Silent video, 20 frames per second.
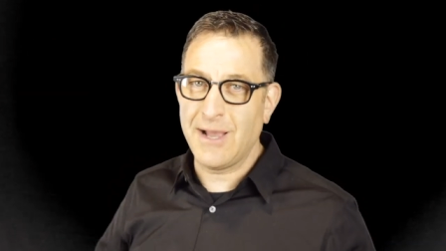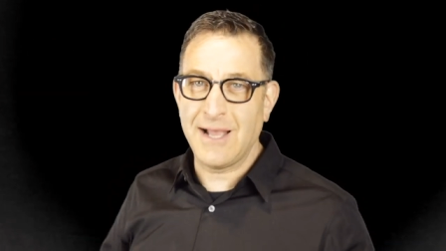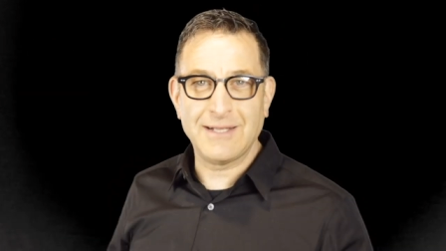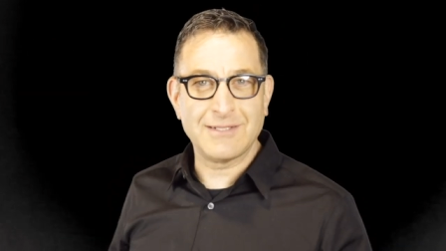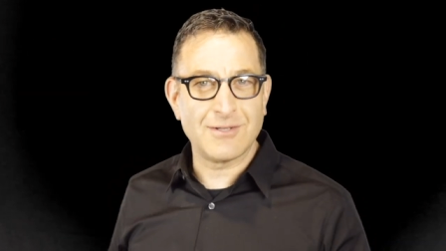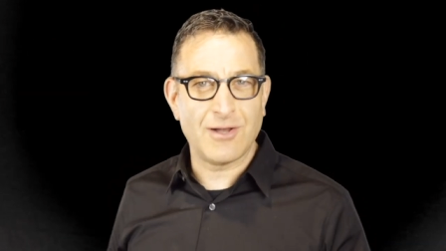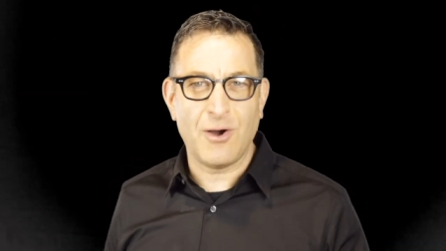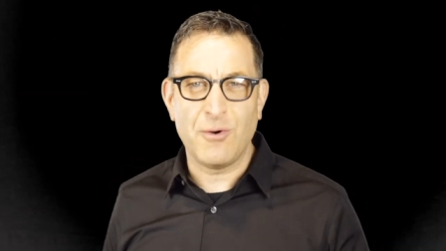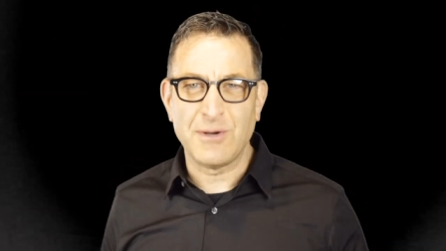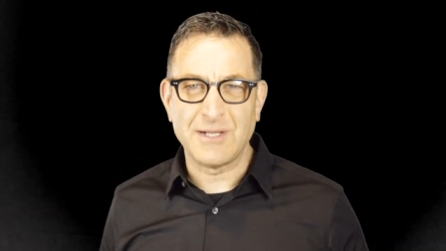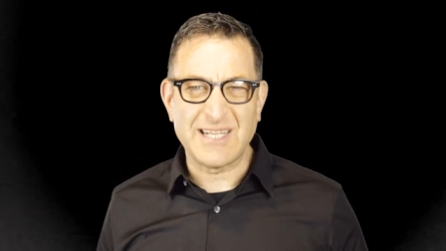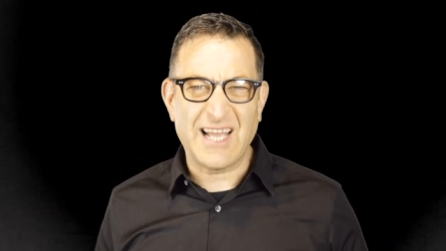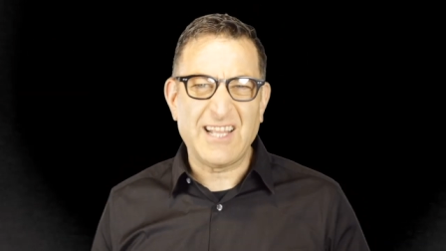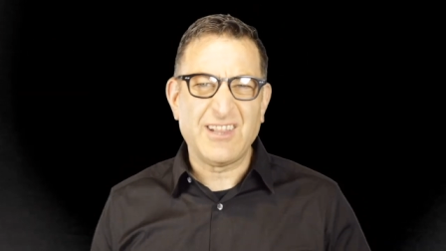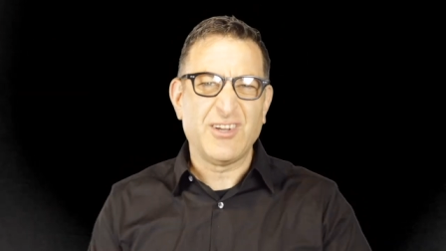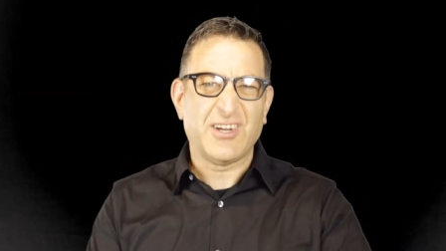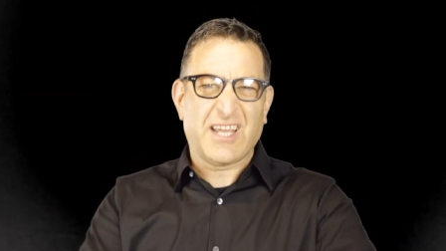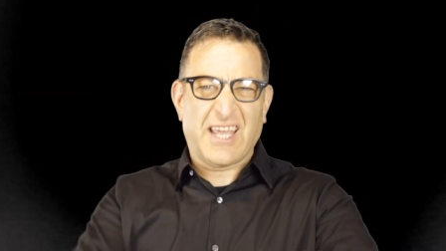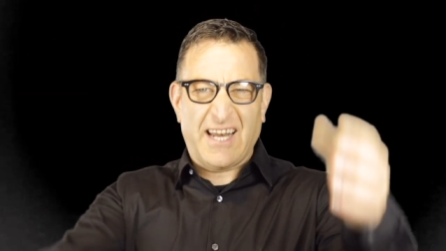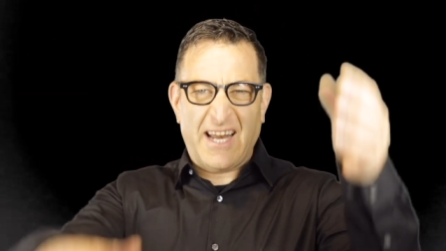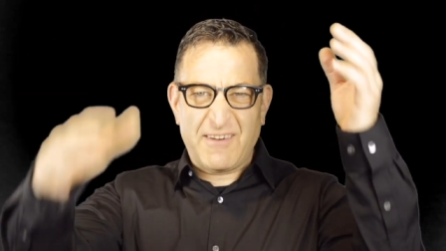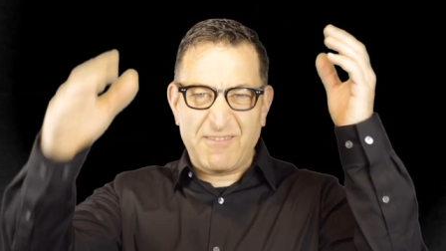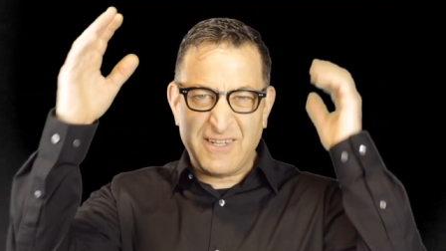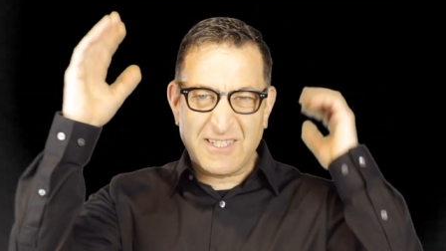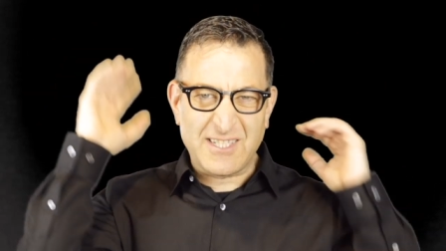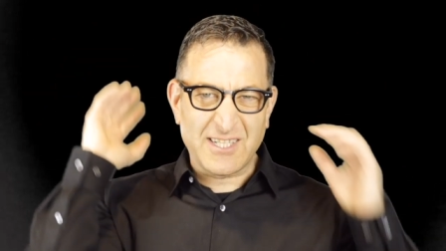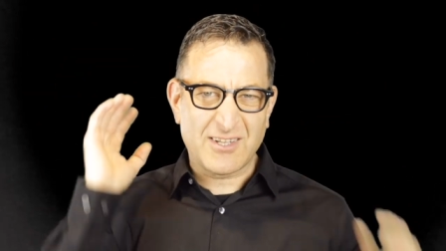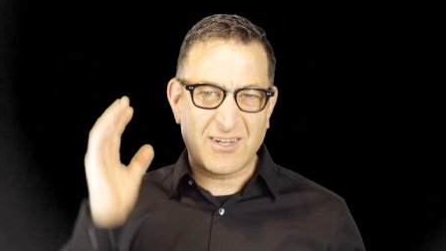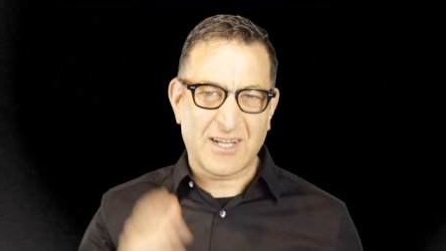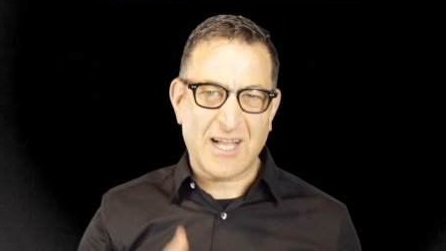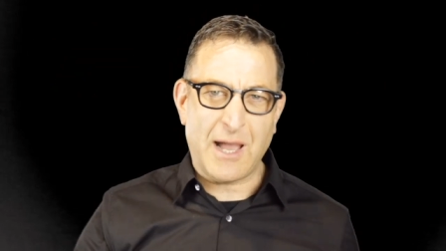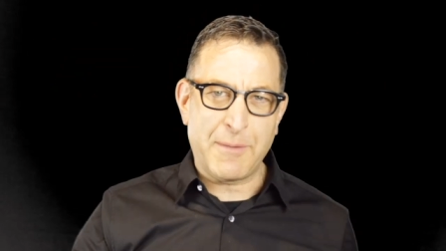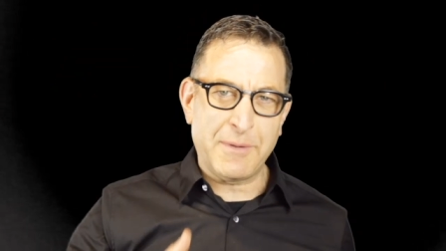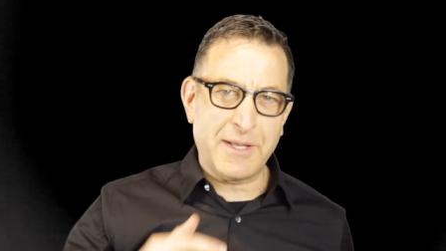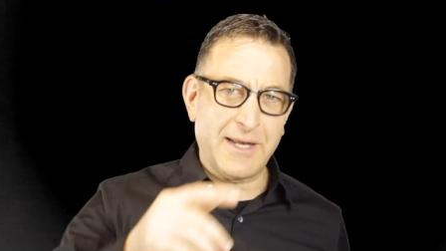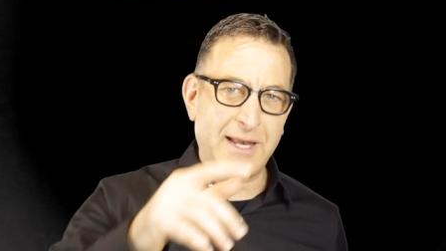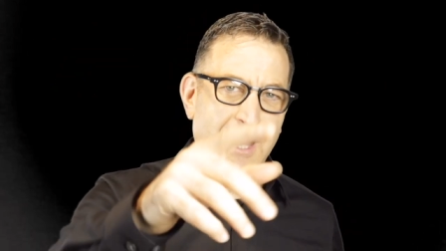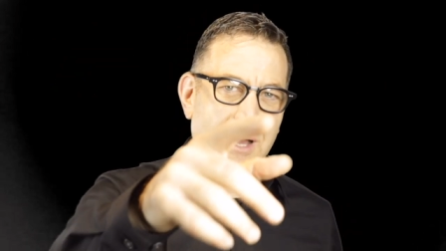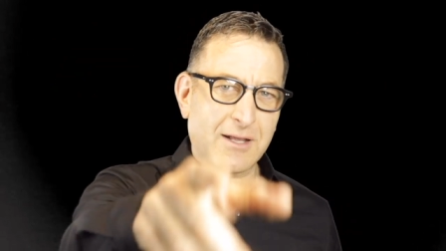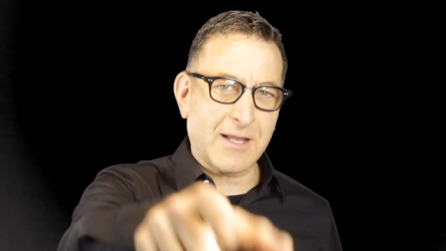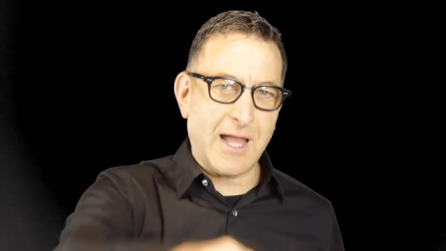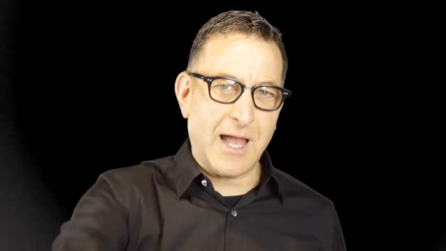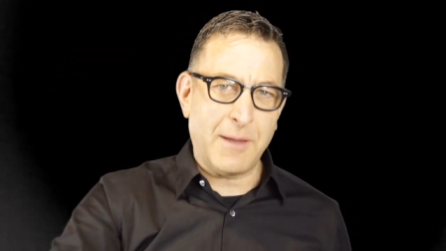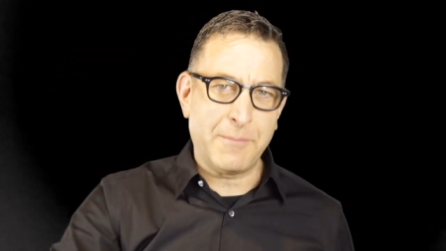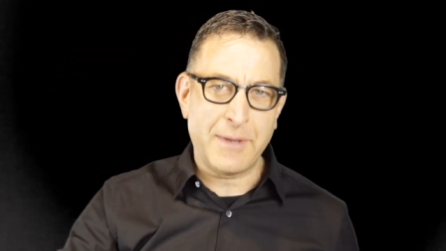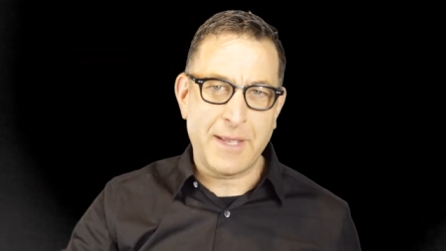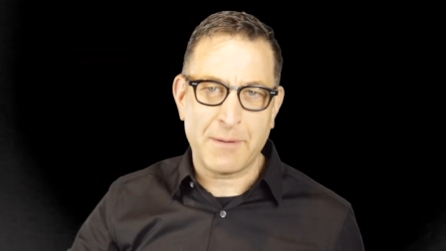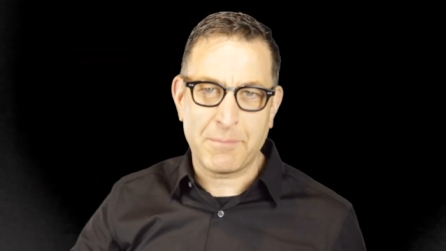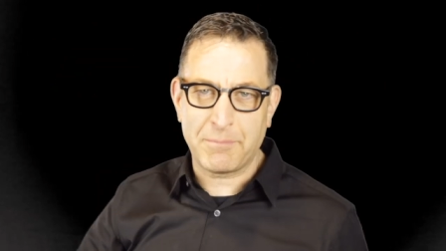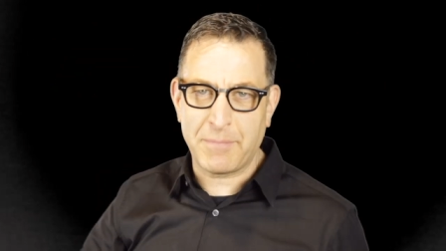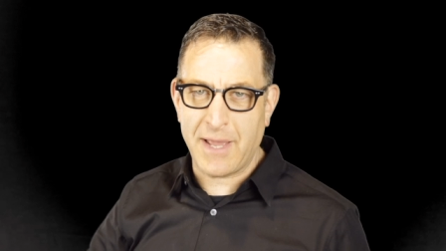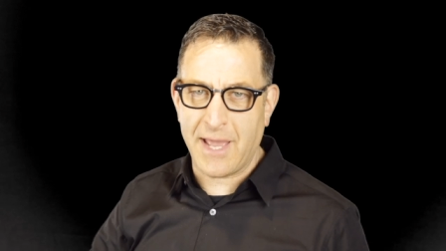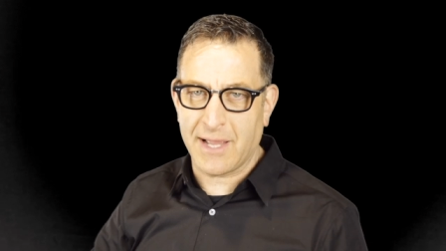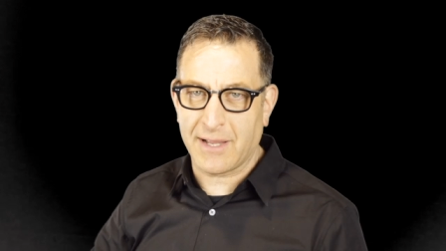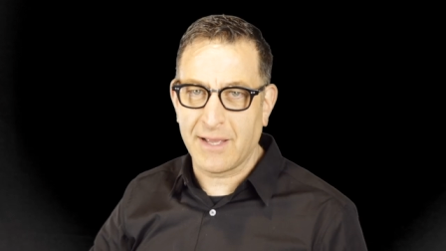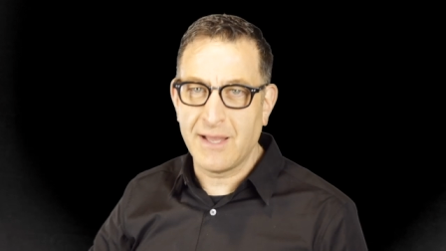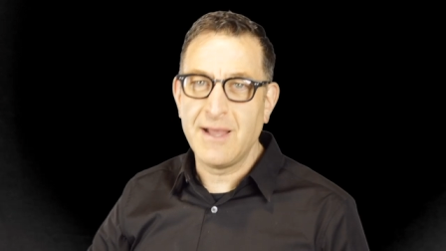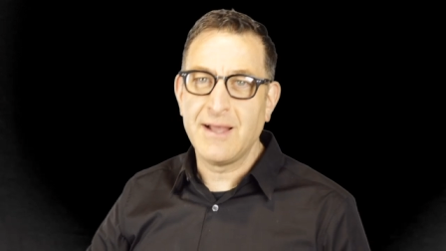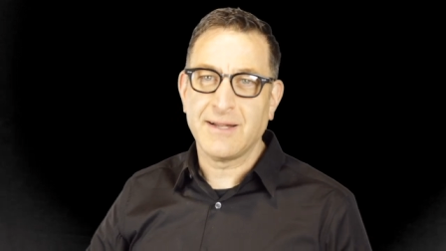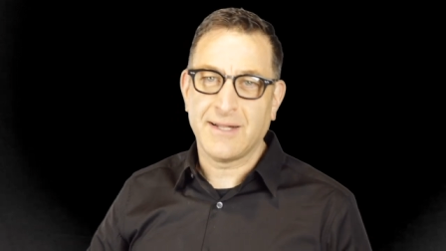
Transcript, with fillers: As always, I look at every single comment and I'll comment back.